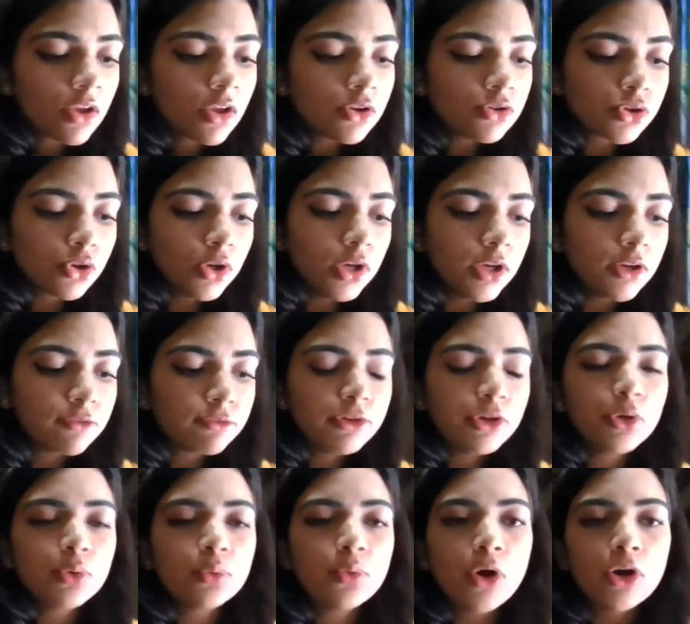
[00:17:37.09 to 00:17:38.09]
So if
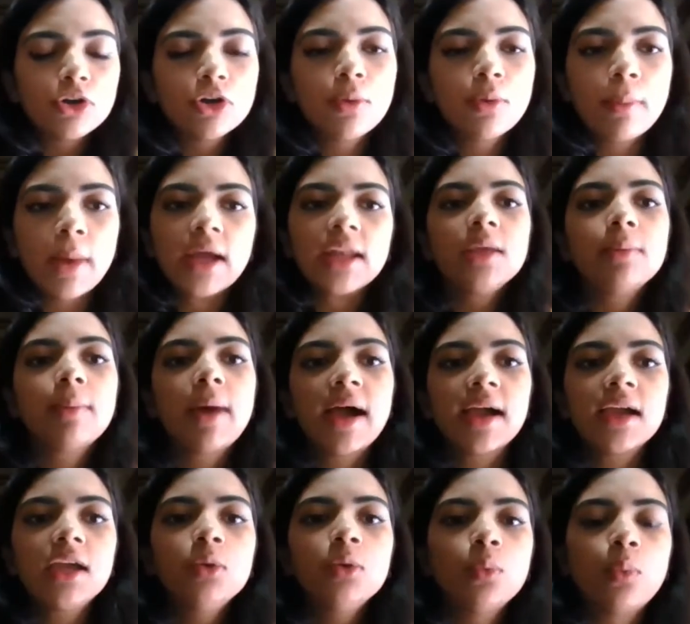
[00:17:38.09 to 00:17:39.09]
you want your money
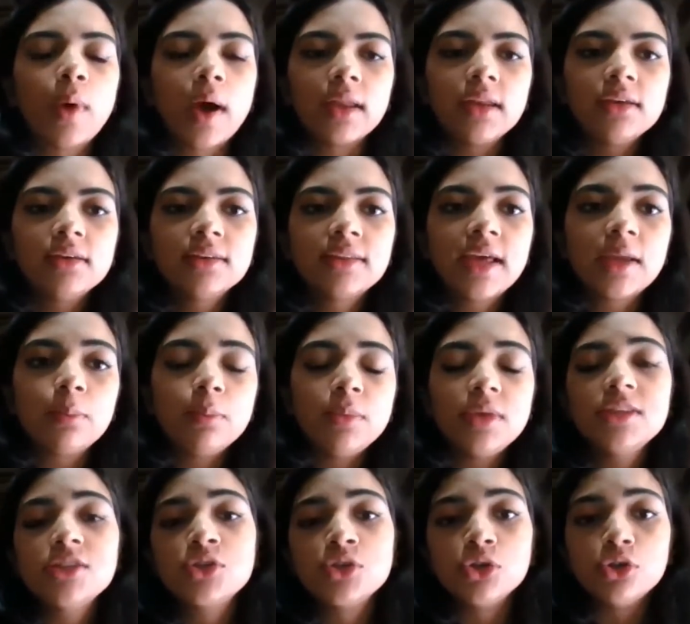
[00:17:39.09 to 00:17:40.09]
back in 1 year, that
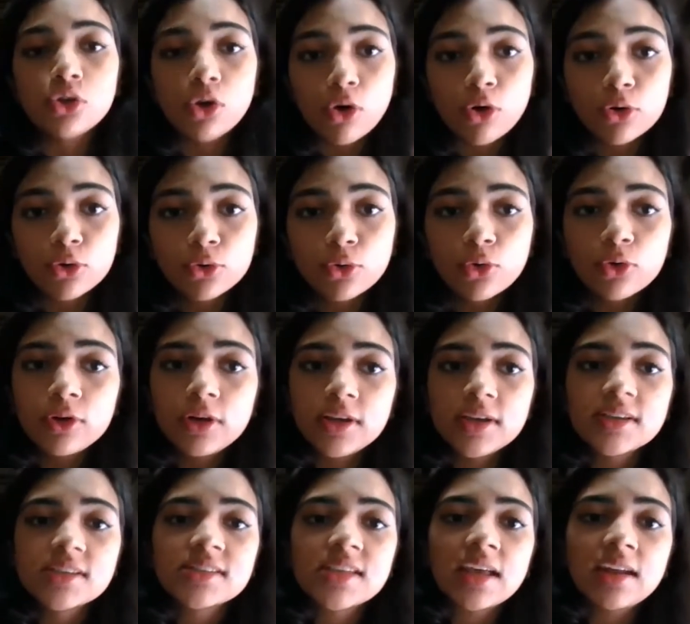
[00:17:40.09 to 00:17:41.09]
means your goal
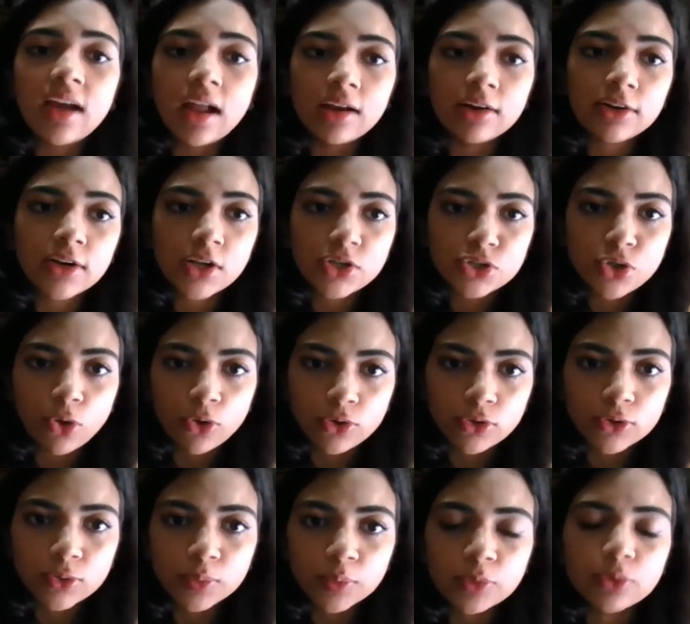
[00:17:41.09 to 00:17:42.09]
is an ultra short
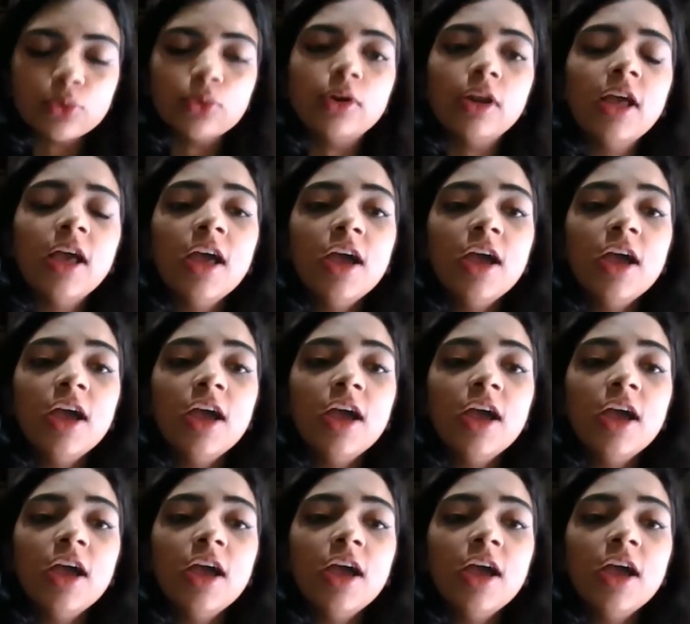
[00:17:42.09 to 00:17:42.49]
term goal.